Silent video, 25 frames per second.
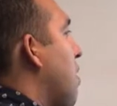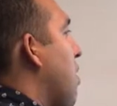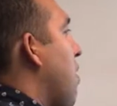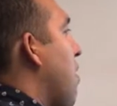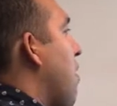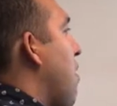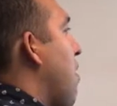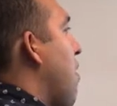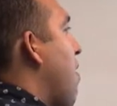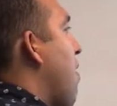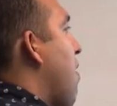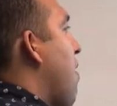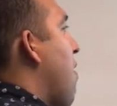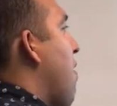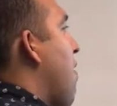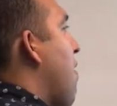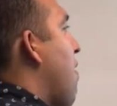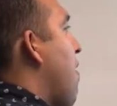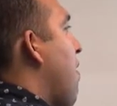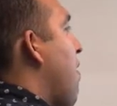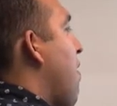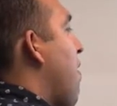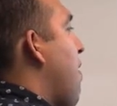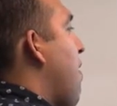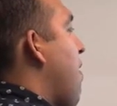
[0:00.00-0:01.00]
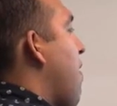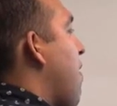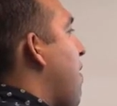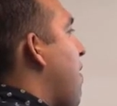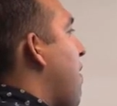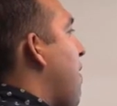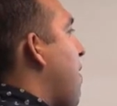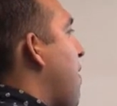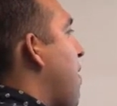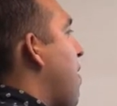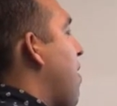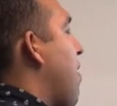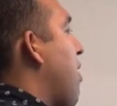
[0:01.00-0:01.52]

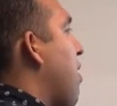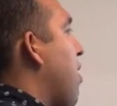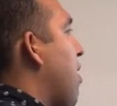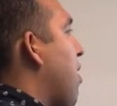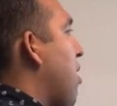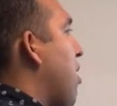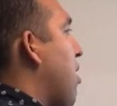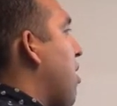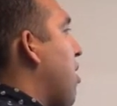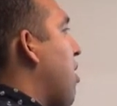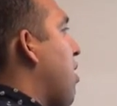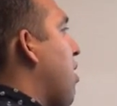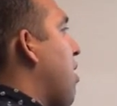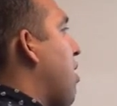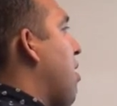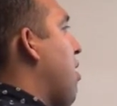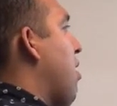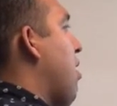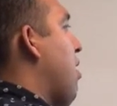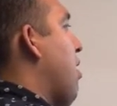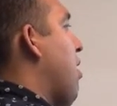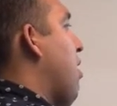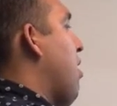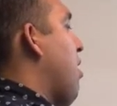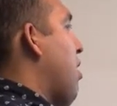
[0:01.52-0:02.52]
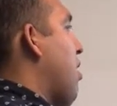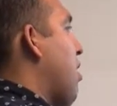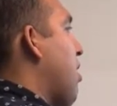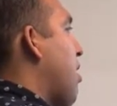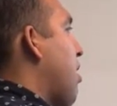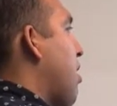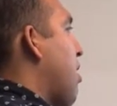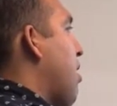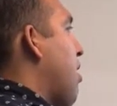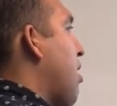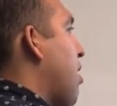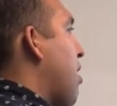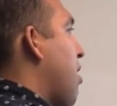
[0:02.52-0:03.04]

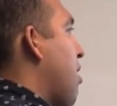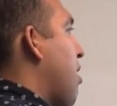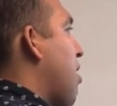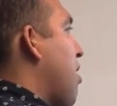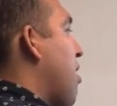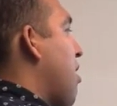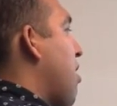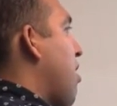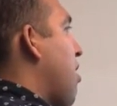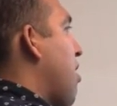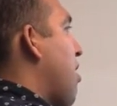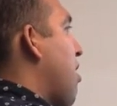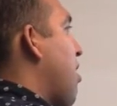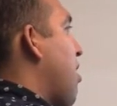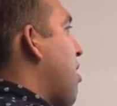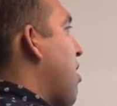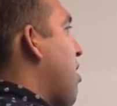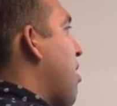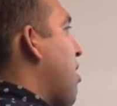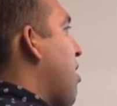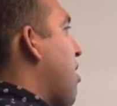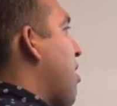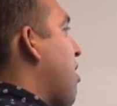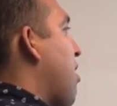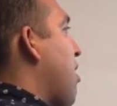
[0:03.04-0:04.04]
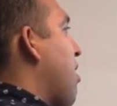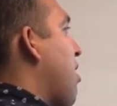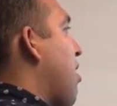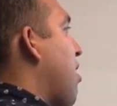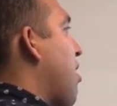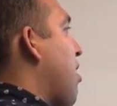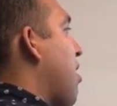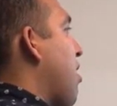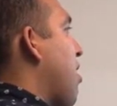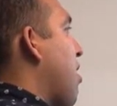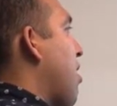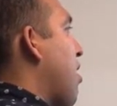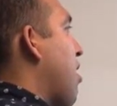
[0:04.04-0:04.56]

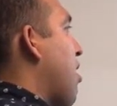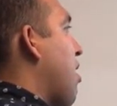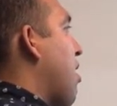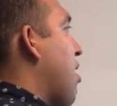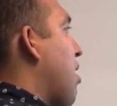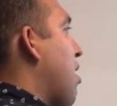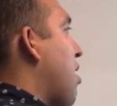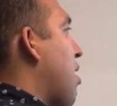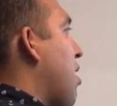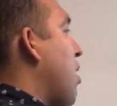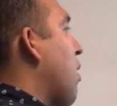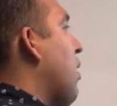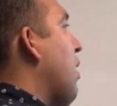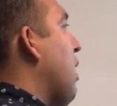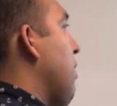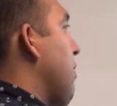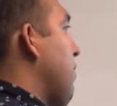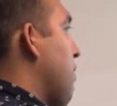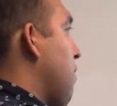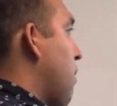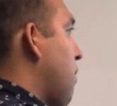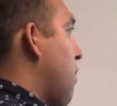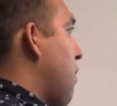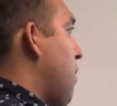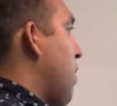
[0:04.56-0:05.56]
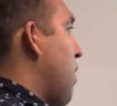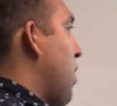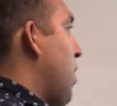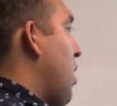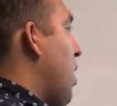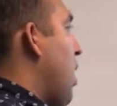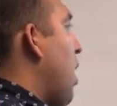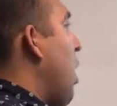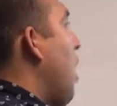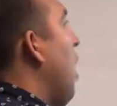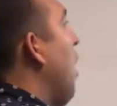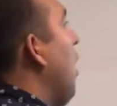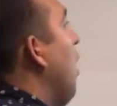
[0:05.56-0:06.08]

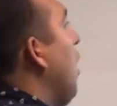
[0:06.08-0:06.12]
This person isn't speaking.